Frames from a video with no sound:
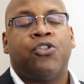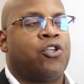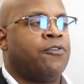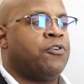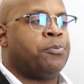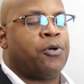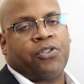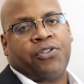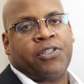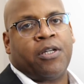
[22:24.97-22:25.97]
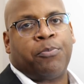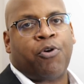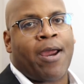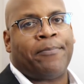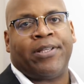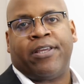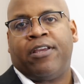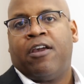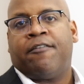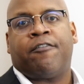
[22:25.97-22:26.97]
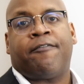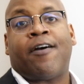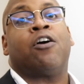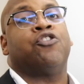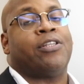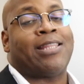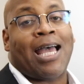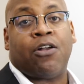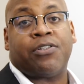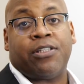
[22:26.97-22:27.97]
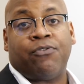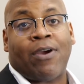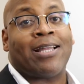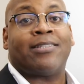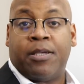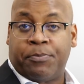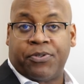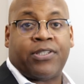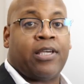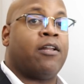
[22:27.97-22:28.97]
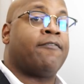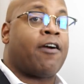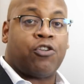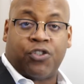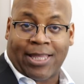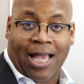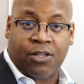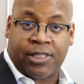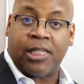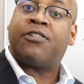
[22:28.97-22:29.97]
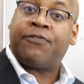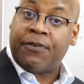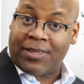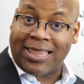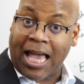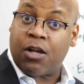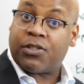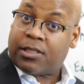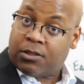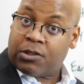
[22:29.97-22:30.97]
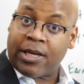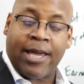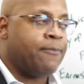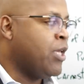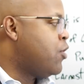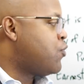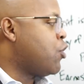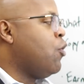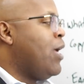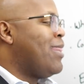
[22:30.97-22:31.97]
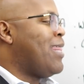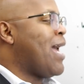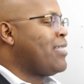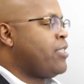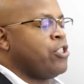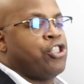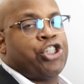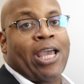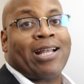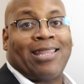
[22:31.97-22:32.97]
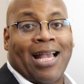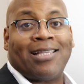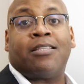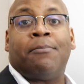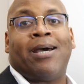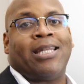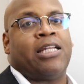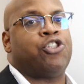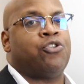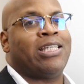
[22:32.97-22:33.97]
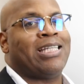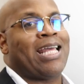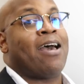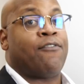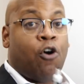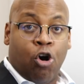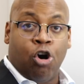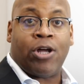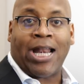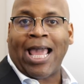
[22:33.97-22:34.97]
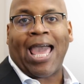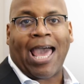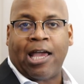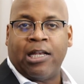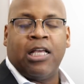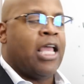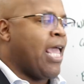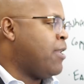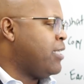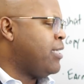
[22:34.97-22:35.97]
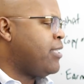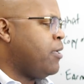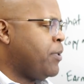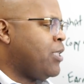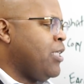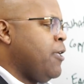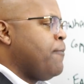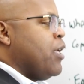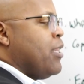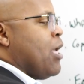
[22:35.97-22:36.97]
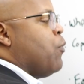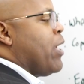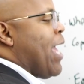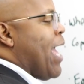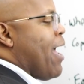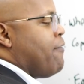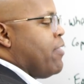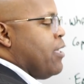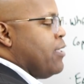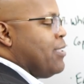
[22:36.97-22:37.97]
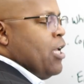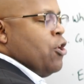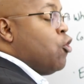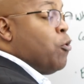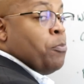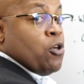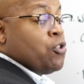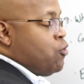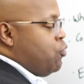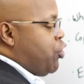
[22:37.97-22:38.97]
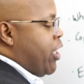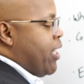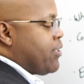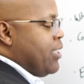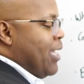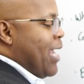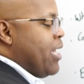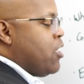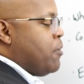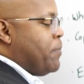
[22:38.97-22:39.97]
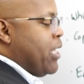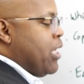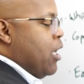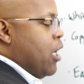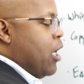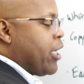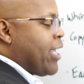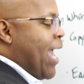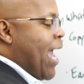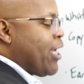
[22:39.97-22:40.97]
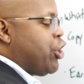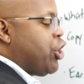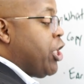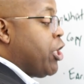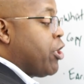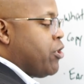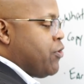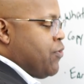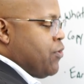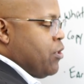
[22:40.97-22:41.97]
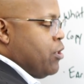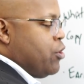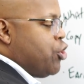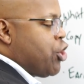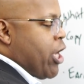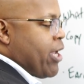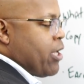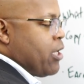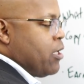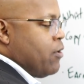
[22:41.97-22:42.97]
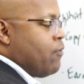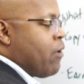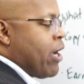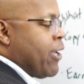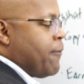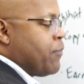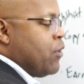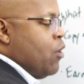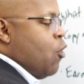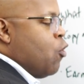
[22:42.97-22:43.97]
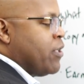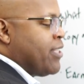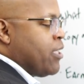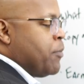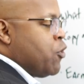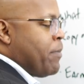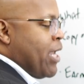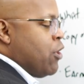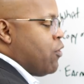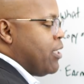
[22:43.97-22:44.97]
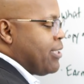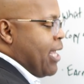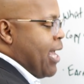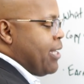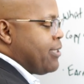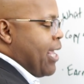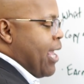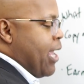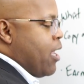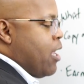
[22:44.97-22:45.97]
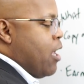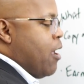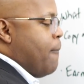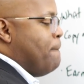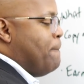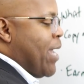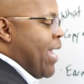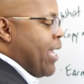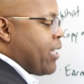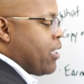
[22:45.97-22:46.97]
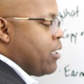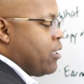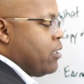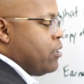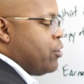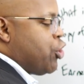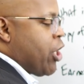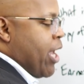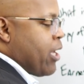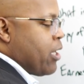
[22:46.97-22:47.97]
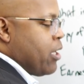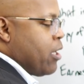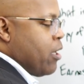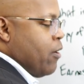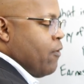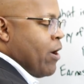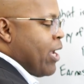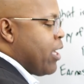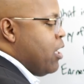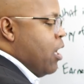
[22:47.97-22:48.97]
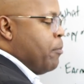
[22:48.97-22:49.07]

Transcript: So if you're purchasing a property for $500,000, right, 10% of $500,000 is $50,000. Okay, so that's the check, that's the money that you need to have on hand. And typically they want to have this, no personal checks, it need to be a cashier's check, right? Or some of you may know this as a bank check, right?